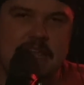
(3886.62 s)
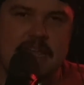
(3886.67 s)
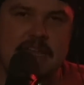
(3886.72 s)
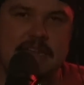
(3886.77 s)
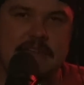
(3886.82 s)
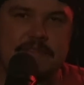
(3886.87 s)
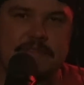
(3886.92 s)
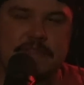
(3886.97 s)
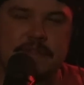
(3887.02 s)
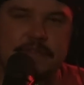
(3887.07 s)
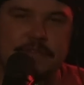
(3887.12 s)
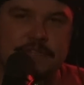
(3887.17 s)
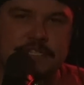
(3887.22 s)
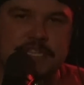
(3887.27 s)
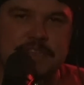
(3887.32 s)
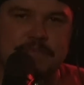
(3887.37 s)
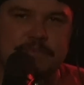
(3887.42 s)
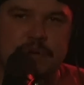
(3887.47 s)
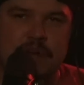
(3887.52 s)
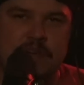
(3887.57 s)
And even though the
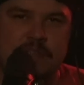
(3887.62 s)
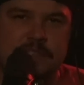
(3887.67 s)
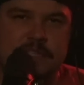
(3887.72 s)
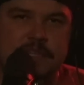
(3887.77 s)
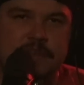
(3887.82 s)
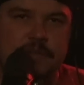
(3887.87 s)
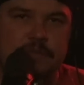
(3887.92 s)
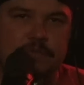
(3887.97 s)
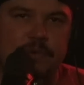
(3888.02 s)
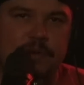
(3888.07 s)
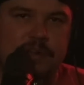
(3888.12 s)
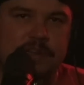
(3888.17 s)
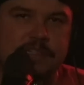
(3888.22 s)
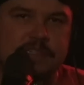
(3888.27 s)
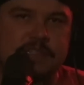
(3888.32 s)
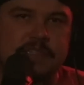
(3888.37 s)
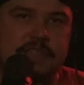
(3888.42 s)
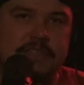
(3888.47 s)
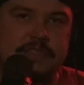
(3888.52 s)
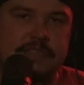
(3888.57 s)
chief prosecutor
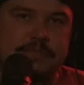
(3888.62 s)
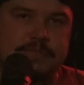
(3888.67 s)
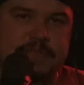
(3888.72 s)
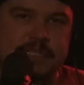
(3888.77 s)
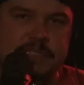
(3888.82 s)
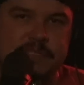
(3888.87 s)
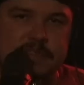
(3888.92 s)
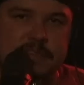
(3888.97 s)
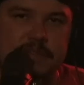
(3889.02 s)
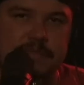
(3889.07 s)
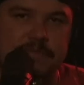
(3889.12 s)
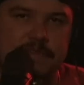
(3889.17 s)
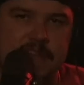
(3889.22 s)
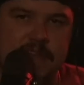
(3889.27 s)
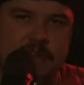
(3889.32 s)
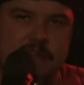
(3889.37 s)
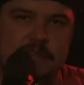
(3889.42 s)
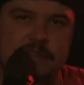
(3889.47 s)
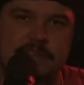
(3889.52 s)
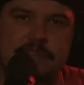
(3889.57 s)
wanted to dismiss the
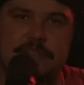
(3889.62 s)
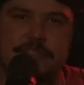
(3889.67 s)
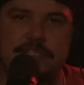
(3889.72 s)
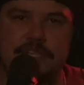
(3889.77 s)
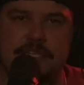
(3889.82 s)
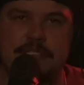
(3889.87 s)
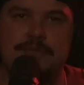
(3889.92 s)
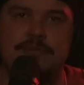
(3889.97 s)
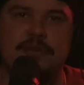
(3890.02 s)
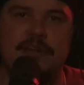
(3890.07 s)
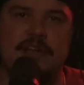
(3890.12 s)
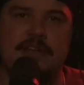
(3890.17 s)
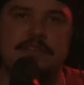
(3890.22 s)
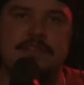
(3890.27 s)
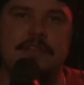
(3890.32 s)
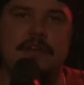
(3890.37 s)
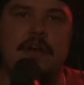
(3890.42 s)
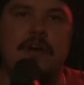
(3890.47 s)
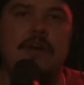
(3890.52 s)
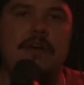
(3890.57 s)
defendants, the judge
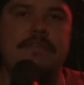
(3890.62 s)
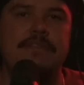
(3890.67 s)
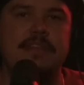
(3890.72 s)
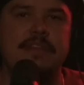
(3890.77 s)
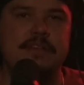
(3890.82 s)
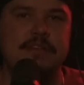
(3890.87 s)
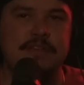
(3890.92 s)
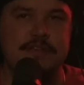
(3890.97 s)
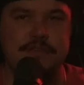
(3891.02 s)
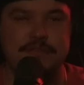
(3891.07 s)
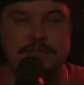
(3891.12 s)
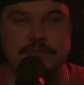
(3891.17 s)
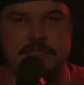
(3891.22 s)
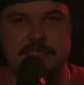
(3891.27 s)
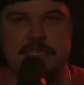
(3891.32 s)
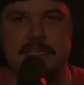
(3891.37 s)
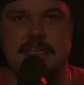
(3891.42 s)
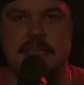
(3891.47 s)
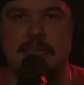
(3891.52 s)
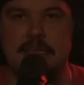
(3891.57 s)
pronounced all the
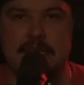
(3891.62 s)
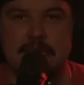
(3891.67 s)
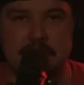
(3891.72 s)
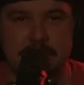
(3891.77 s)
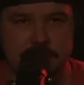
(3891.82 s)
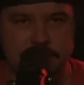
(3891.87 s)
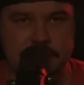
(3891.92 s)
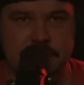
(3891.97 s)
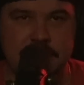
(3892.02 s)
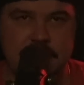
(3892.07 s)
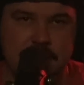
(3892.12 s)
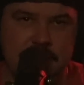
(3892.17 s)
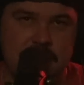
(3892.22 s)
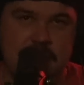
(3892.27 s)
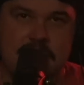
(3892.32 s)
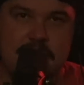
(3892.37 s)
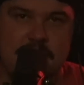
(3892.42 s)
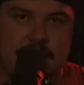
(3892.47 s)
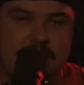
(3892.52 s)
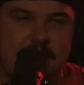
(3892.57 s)
accused guilty
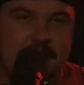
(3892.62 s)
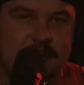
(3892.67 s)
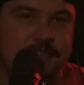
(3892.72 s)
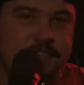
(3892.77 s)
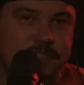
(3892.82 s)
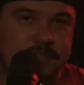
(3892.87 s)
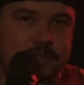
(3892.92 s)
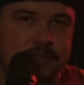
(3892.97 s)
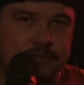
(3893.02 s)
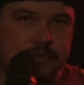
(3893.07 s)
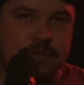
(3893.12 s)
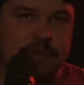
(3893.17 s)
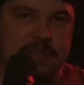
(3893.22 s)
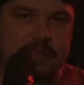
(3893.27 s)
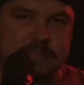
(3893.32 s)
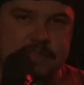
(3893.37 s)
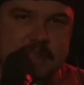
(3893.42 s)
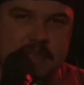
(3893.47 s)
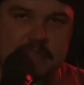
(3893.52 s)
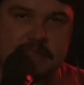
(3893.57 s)
on June
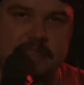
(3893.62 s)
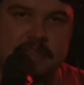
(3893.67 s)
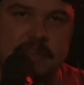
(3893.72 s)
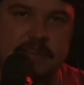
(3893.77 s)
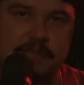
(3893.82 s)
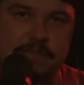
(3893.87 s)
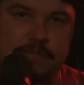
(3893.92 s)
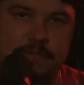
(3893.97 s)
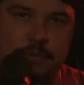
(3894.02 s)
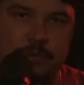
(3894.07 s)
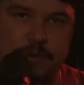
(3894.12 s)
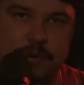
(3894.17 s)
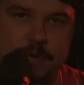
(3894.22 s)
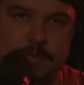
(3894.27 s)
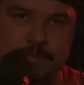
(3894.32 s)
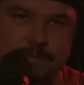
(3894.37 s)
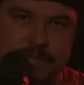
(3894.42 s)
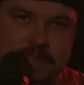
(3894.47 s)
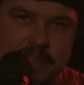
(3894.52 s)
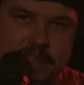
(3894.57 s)
20th,
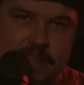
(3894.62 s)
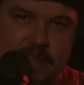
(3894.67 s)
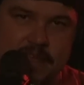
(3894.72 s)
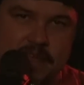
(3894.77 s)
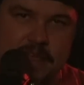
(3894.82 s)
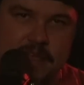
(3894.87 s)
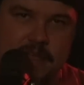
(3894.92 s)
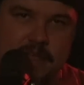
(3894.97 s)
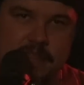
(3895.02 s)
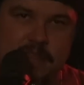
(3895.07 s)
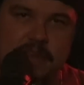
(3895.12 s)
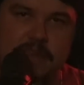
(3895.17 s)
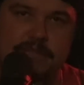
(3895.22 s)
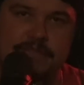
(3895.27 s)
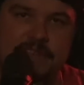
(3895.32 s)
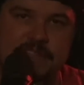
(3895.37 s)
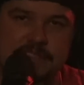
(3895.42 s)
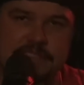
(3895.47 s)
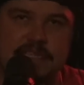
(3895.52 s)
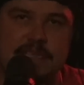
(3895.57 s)
1994. The
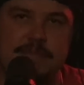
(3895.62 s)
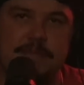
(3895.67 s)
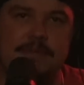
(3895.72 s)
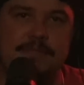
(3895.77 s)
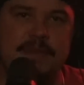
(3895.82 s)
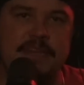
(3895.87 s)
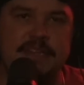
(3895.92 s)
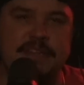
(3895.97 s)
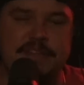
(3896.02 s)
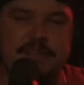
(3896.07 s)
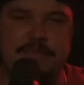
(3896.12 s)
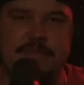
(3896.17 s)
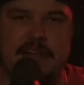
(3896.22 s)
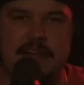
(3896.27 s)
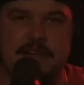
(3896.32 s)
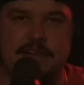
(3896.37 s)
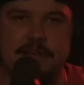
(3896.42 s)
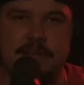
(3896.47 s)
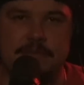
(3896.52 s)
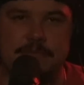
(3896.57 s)
defense team immediately
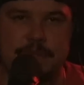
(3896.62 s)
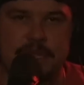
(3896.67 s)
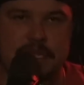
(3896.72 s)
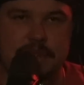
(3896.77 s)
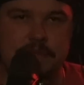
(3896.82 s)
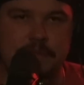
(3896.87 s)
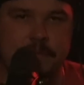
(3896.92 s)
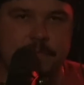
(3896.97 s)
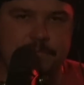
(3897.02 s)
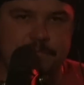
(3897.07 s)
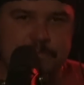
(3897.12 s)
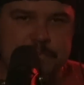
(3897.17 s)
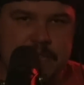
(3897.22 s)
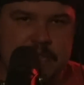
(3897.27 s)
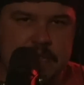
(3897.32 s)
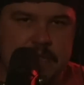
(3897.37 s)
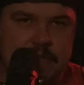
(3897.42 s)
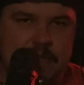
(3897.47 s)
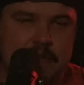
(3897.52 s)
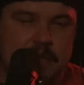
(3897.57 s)
filed an appeal,
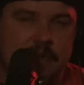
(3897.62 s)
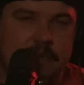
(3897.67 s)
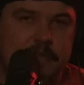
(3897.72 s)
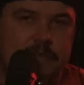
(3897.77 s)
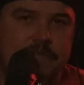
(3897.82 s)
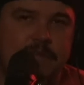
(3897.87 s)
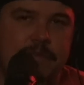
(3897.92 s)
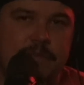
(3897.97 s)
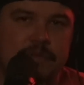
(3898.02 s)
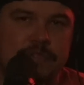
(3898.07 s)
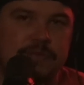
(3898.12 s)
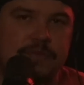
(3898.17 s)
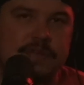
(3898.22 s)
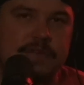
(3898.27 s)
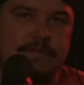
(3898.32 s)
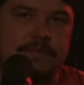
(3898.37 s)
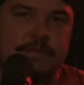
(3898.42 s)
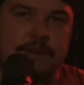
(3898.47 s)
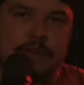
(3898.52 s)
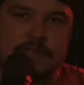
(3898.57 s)
and on November
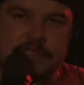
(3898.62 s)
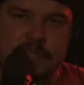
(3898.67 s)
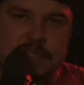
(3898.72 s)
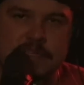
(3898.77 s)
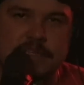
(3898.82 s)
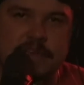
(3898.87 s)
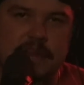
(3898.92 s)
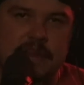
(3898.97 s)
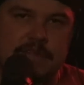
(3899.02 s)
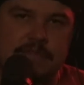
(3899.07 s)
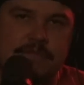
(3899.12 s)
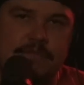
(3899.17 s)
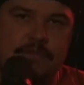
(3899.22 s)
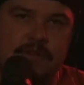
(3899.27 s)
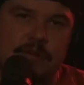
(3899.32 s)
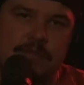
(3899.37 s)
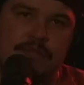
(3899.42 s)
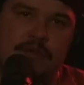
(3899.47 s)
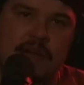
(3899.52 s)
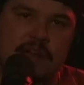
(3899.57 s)
21st,
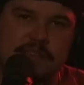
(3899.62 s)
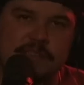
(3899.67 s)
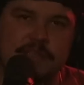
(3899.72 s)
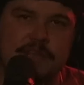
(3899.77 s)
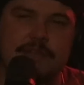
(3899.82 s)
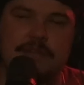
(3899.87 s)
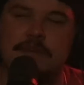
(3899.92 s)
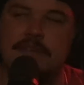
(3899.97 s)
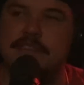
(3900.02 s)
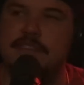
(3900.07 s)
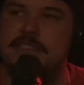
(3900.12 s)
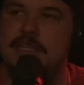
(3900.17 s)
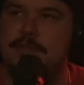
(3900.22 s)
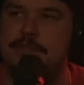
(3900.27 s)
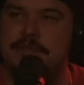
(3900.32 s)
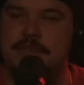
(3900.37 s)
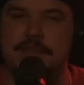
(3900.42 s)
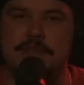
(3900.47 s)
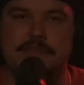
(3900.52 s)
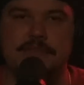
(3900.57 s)
1994, a prosecutor
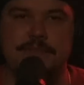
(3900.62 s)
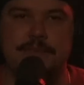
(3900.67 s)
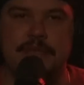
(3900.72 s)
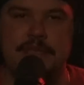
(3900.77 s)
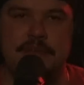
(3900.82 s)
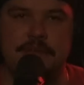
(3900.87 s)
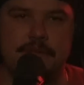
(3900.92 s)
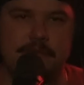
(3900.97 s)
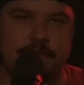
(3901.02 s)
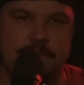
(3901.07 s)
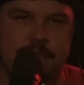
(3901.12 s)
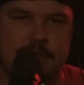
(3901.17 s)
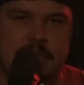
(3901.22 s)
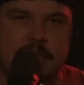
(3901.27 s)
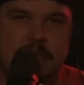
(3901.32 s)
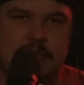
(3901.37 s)
accepted this appeal.